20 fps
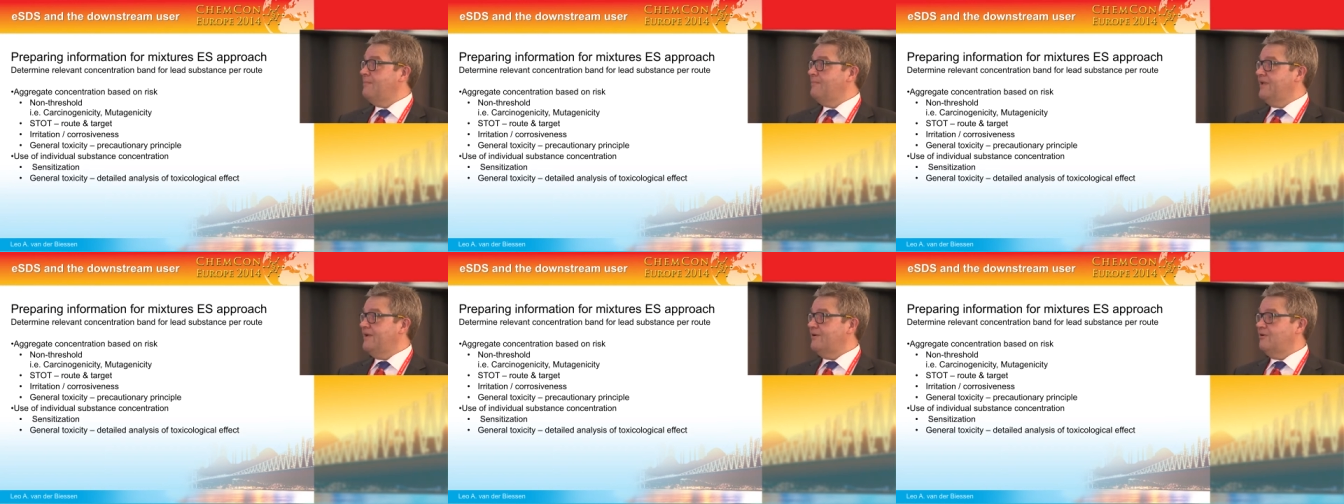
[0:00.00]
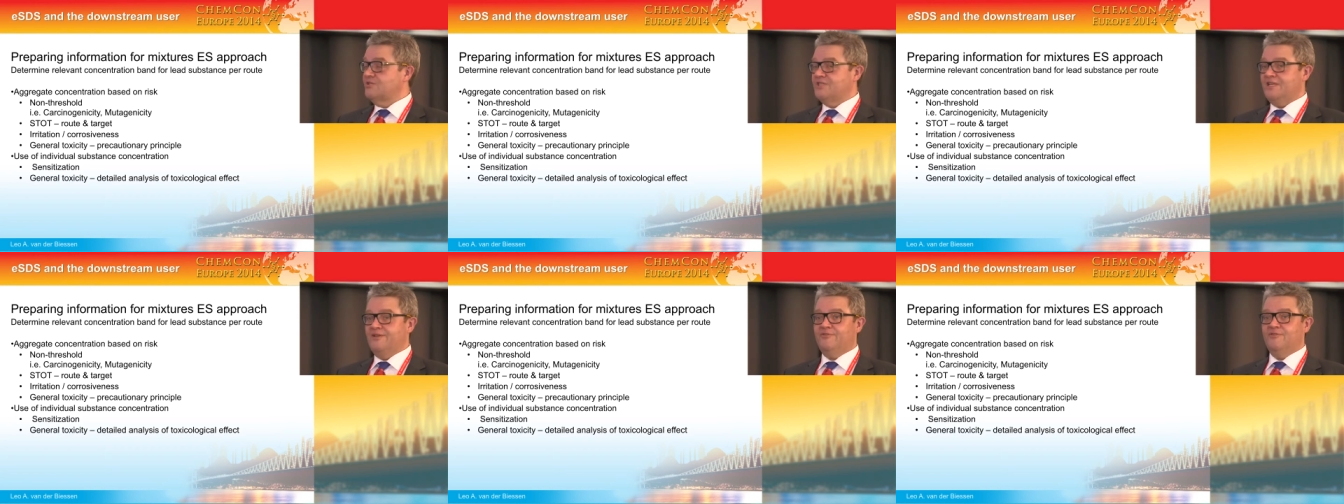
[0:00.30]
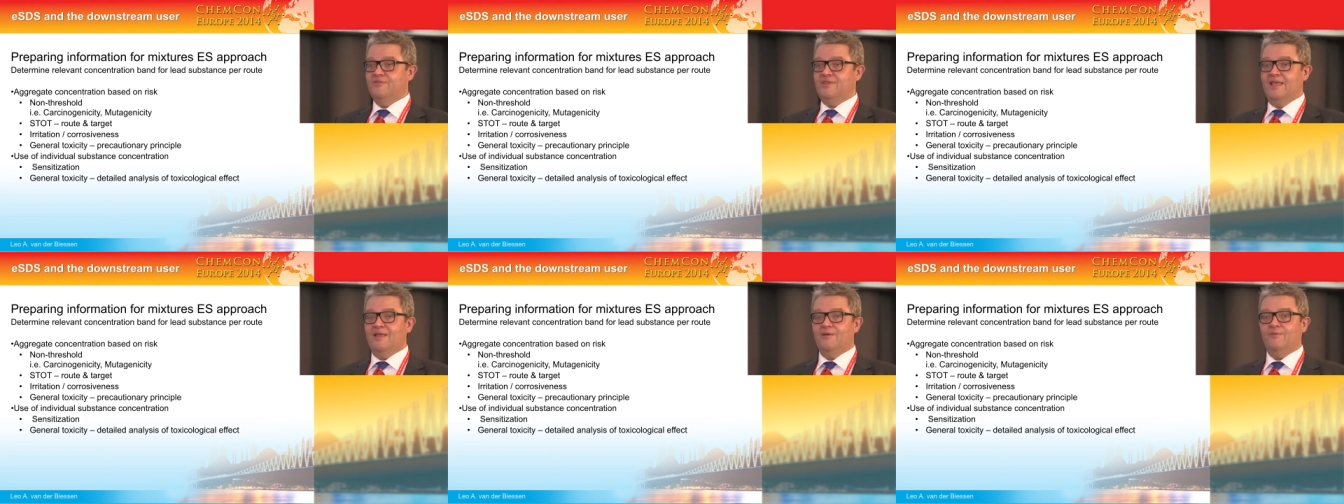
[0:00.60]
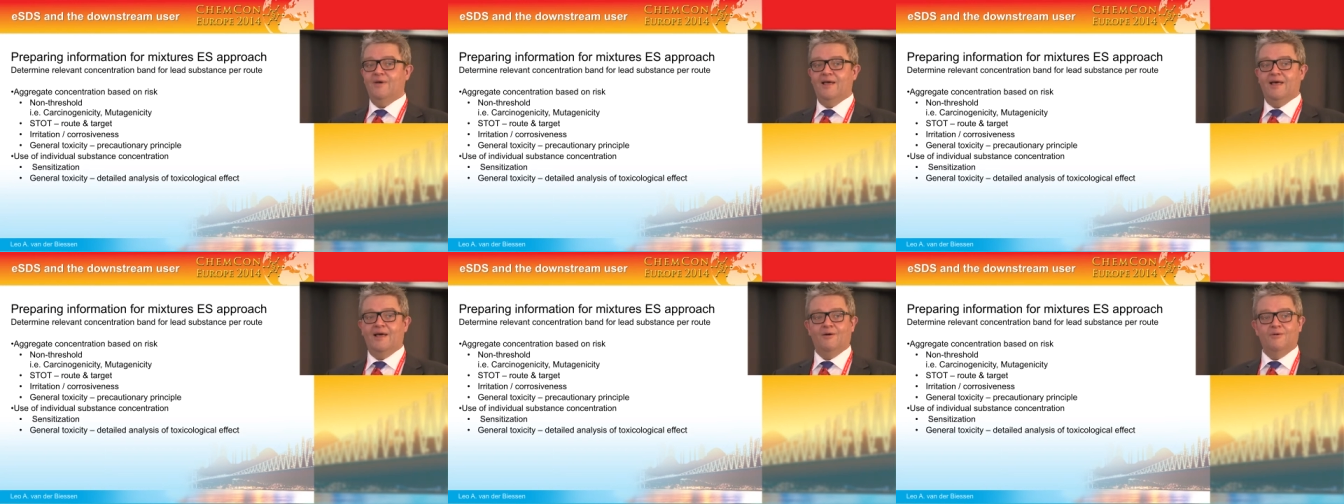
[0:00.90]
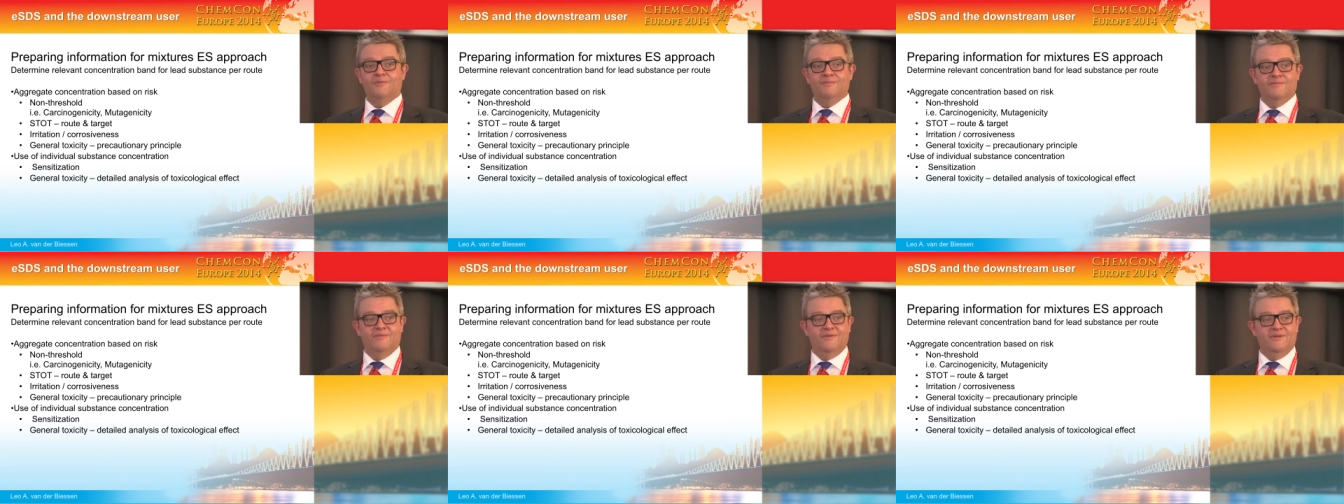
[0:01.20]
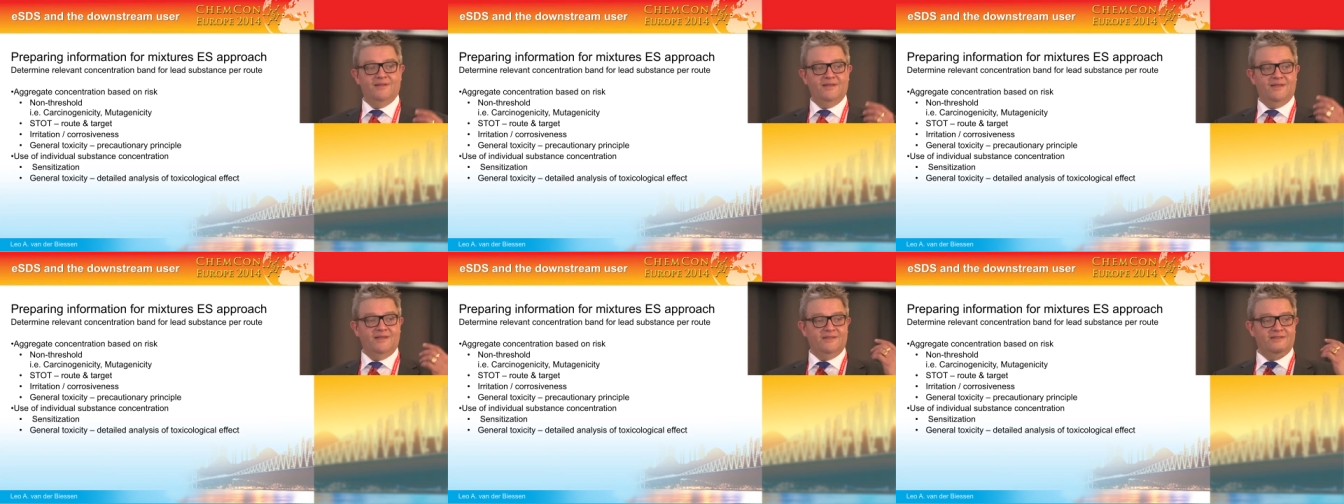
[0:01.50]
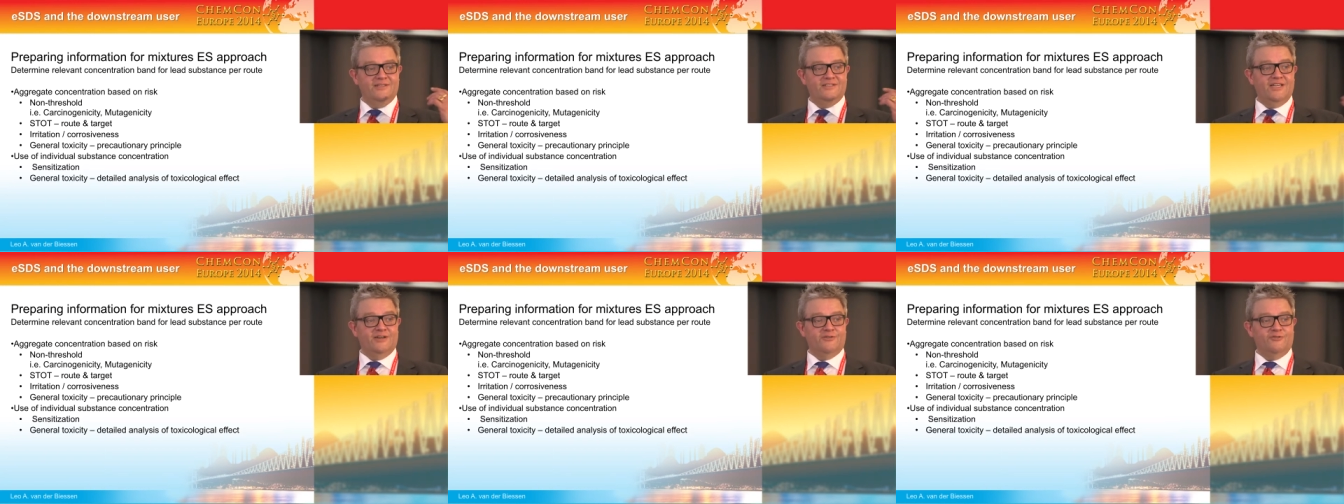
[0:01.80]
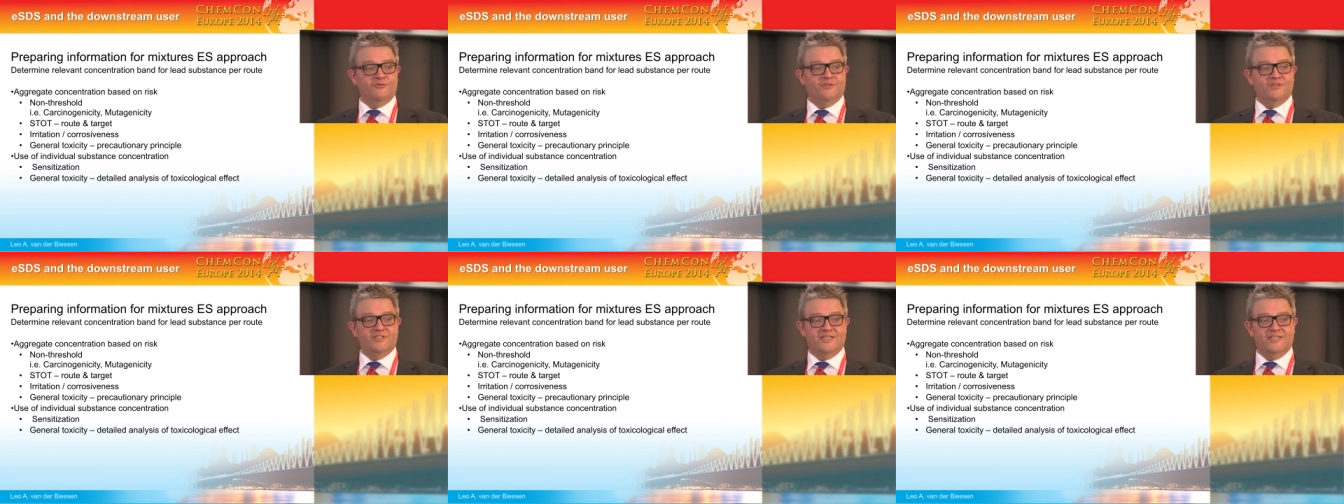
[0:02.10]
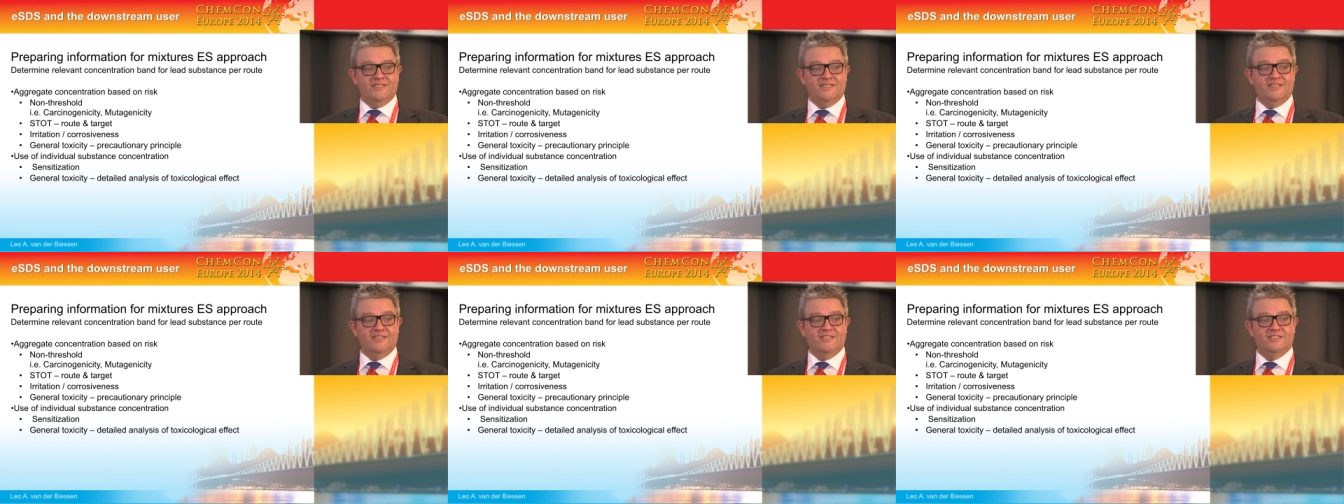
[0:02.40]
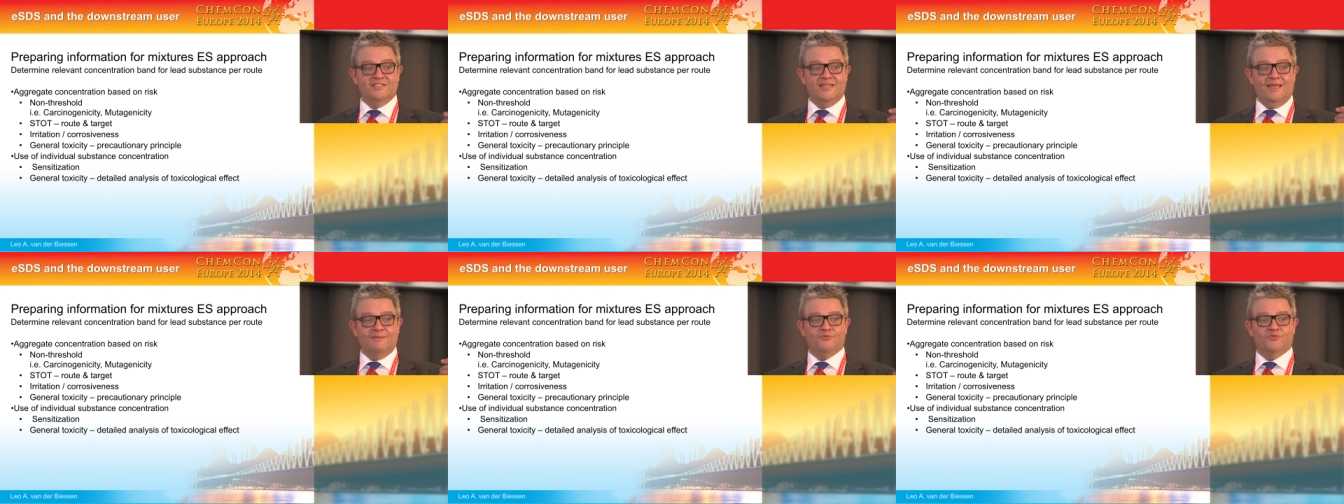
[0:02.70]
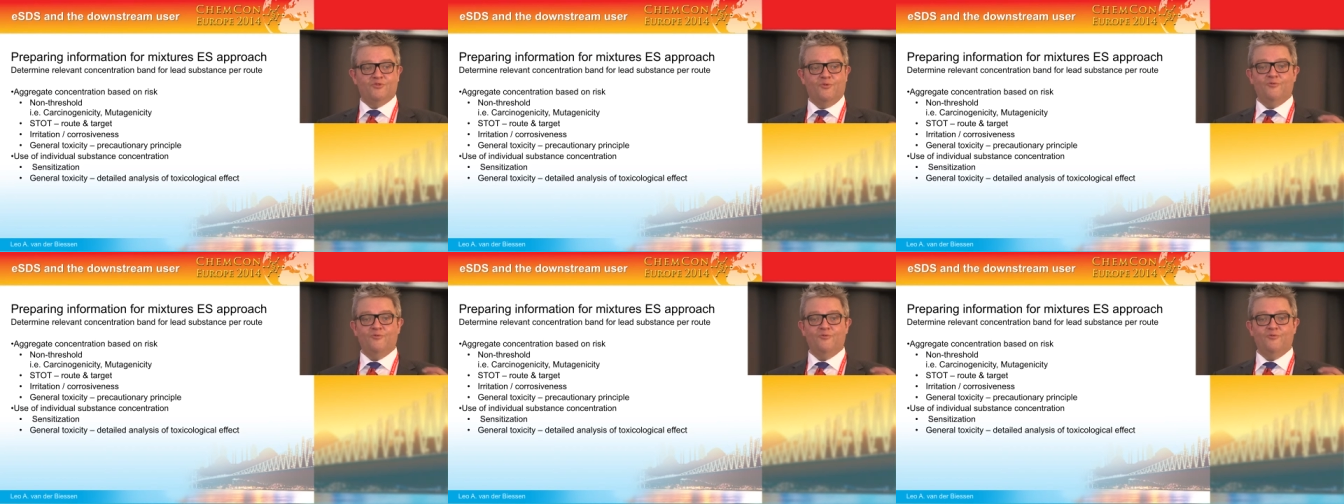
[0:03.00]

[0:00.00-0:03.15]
Because if you think, well, the general toxicity stems